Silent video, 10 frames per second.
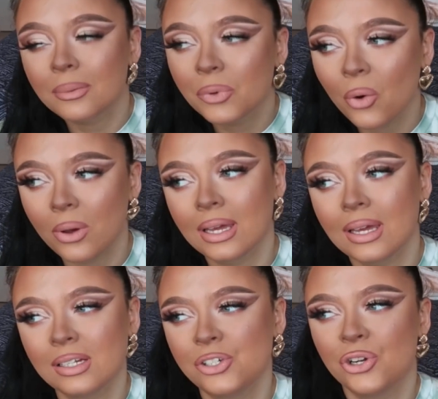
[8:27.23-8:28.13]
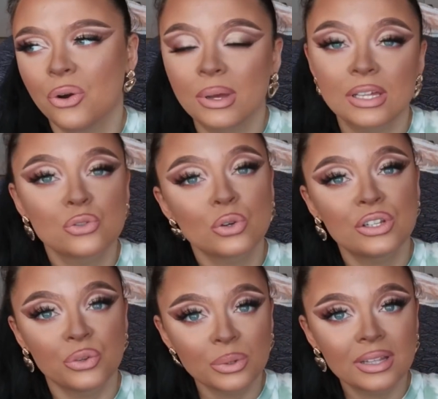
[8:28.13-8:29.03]
keep going you know I enjoy
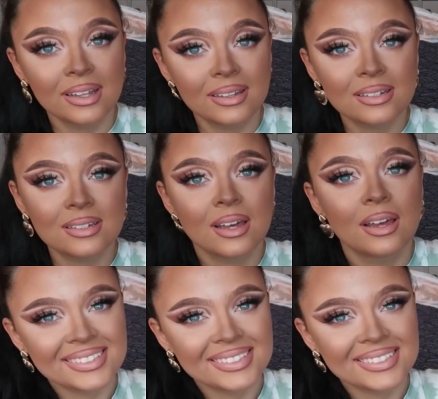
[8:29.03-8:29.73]
doing this